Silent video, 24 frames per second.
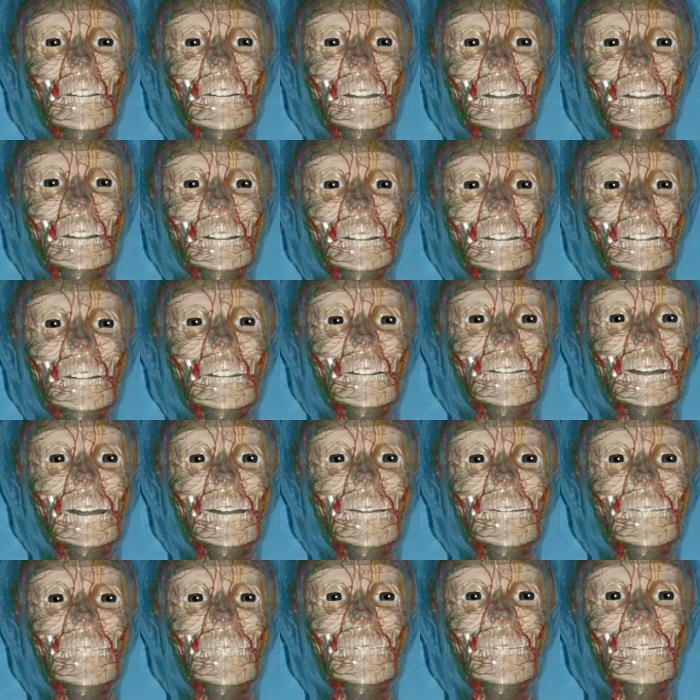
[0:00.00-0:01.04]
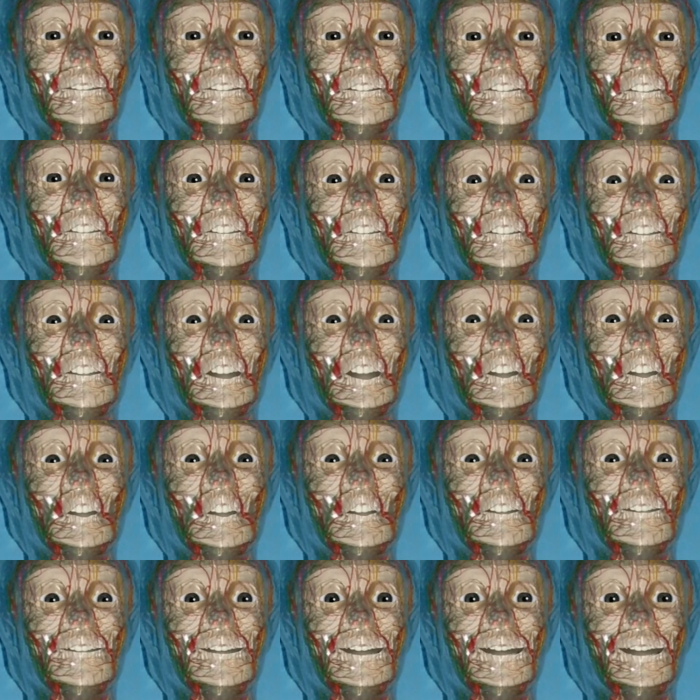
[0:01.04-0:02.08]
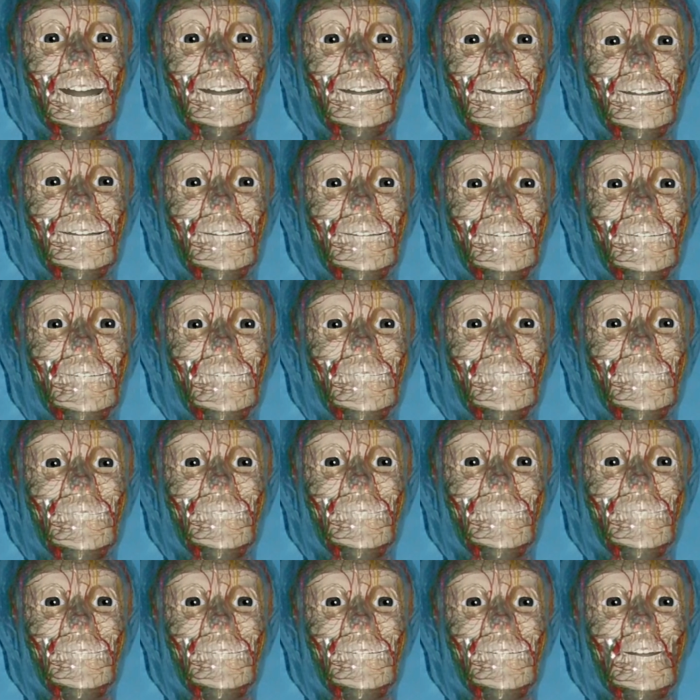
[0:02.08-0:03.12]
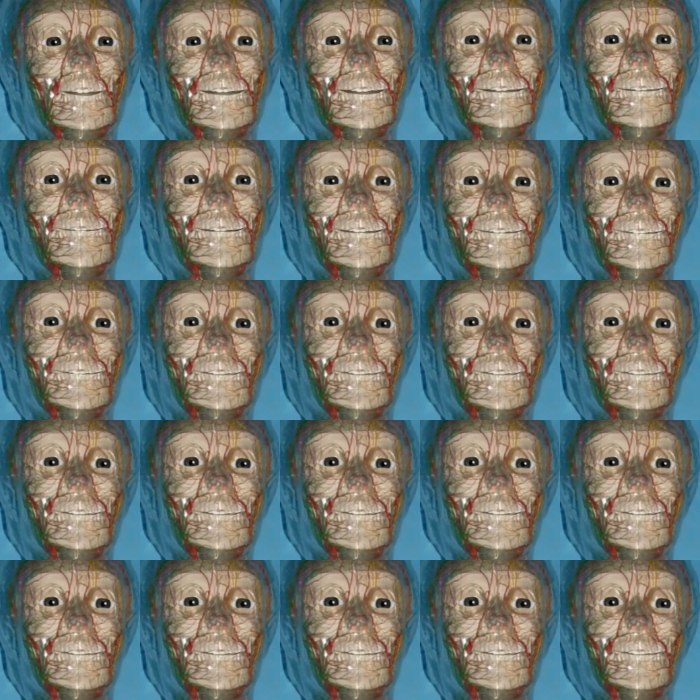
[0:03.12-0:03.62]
to this sac called the bladder, where it